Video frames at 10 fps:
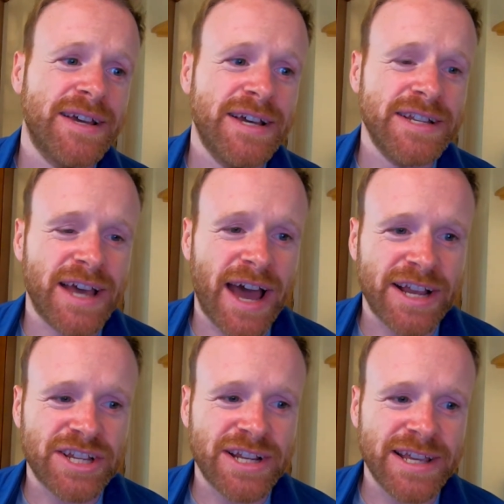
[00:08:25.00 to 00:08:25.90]
to
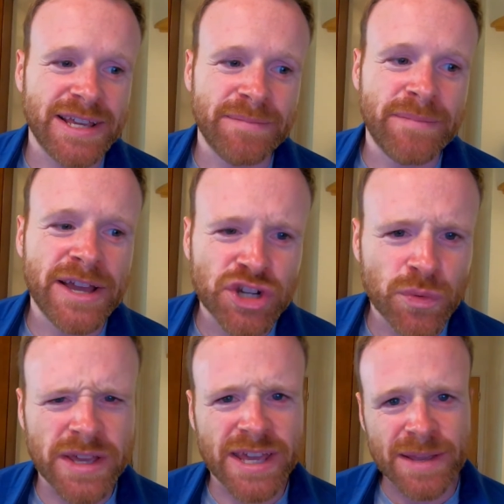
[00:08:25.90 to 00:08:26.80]
actually make sure
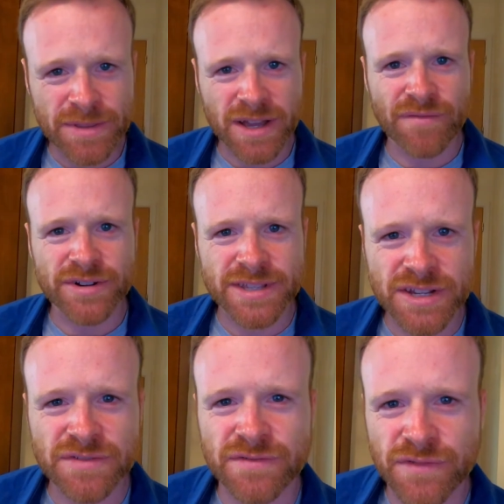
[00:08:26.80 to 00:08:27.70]
we keep the
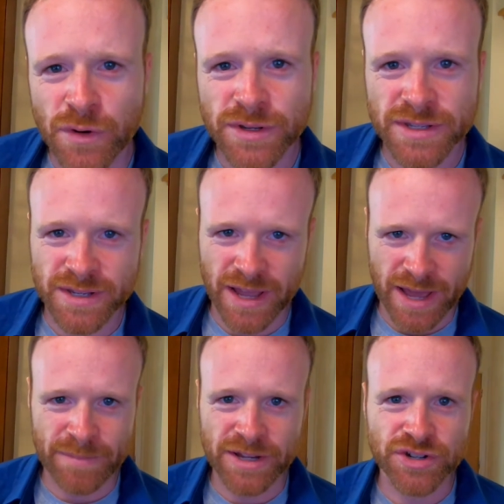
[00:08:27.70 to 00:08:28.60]
conversation focused
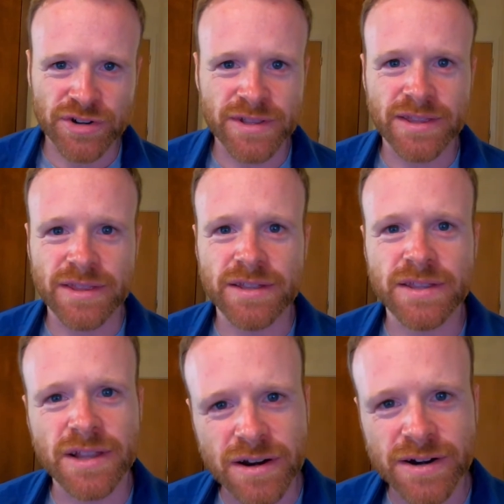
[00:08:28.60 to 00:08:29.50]
and make sure that
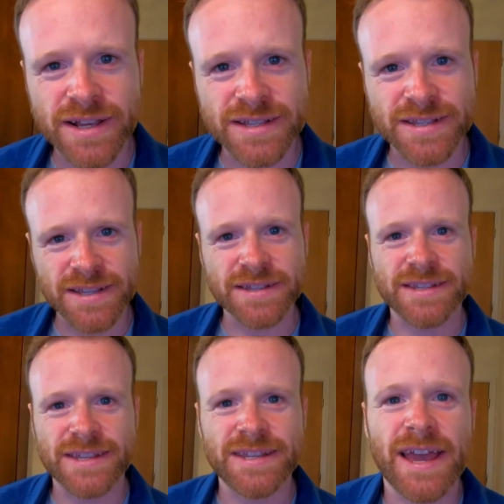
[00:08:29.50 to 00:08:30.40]
the learning still
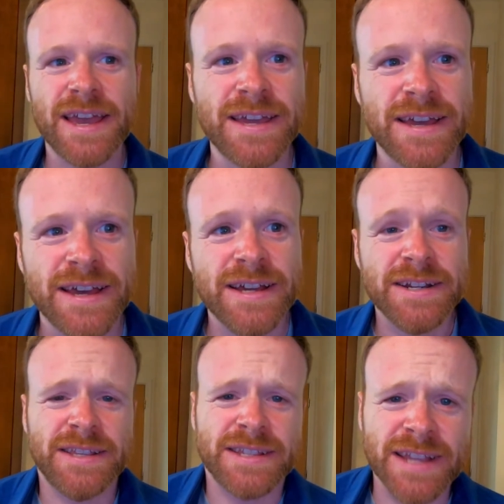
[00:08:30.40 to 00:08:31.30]
stay
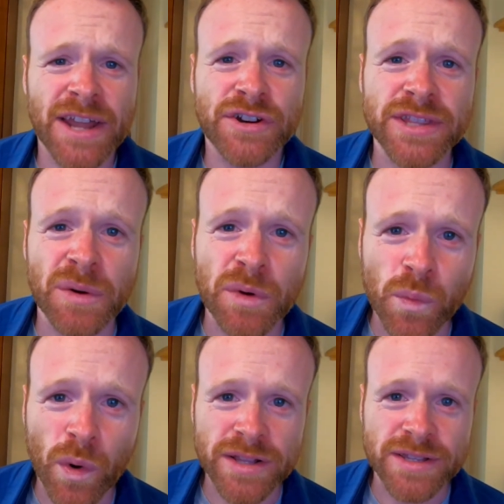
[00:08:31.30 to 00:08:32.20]
to the standard that we
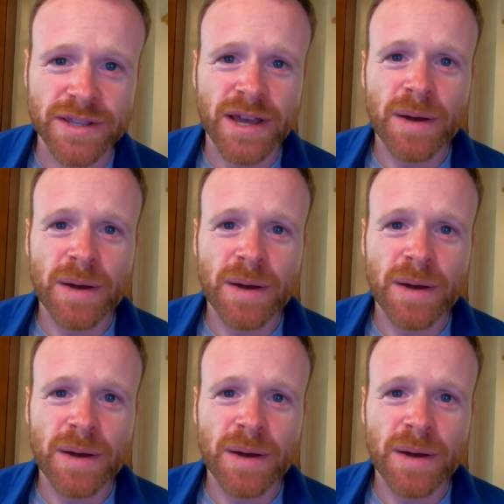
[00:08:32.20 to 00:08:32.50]
want,